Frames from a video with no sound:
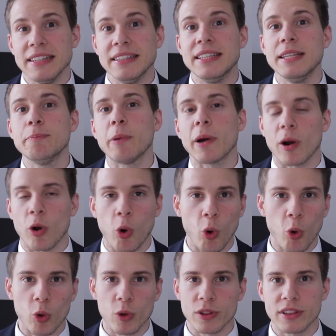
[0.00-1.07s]
deeper
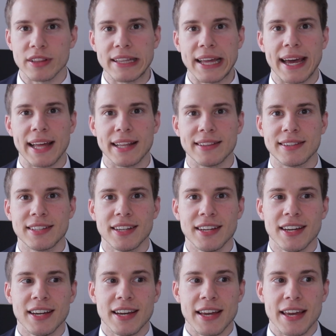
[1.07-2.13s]
hole that
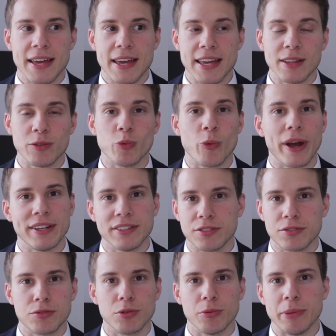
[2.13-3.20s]
it went
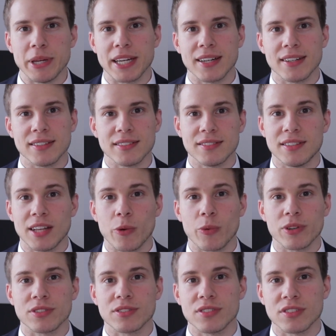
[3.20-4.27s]
through, because there
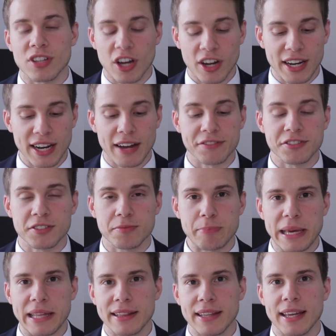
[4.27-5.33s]
was not enough
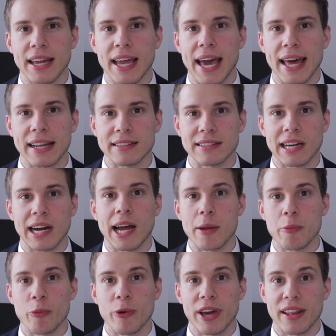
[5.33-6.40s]
spending at a
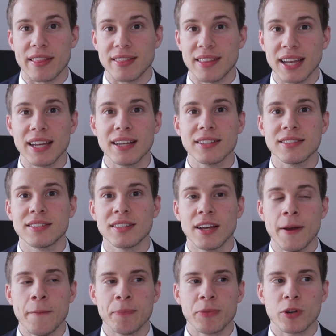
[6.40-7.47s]
time where things
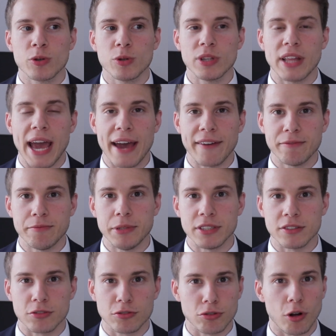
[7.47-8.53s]
could have
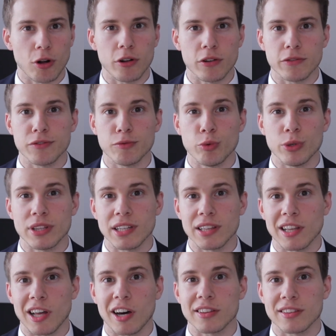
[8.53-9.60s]
been solved with a
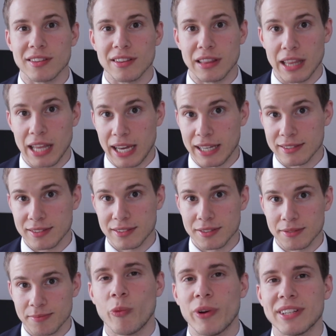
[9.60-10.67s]
lot less.
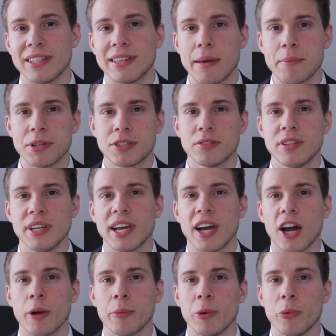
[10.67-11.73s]
When the damage to the
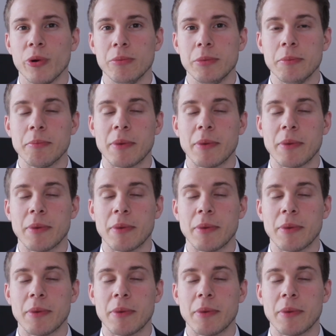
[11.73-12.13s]
economy will be